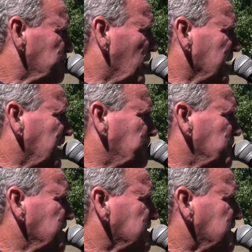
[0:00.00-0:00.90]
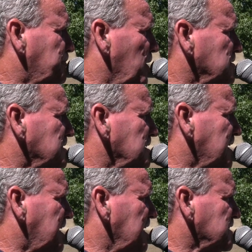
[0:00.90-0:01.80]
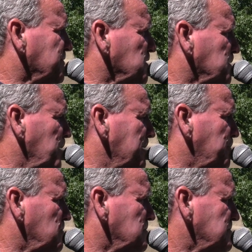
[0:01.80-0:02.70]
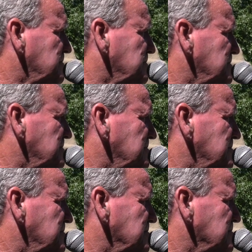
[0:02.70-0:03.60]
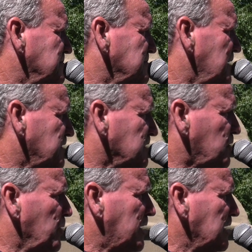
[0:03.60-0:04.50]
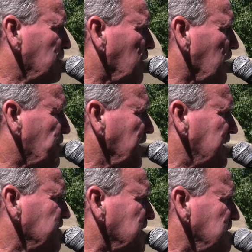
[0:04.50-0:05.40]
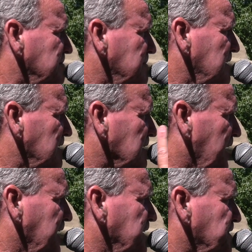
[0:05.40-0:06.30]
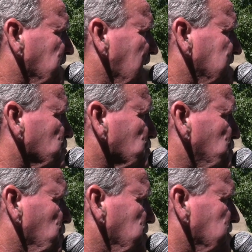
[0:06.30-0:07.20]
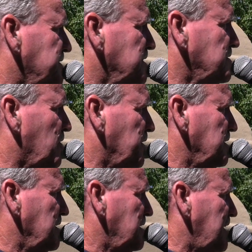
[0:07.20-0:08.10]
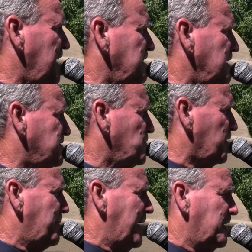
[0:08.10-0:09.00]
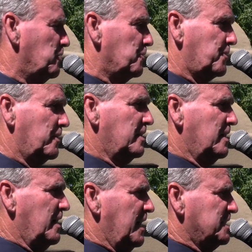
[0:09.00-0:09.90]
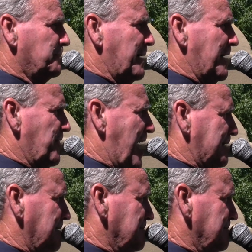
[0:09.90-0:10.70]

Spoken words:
by a government that supposedly cares for its people. And just quickly while I think of it, letting international students is not about health, it's about that.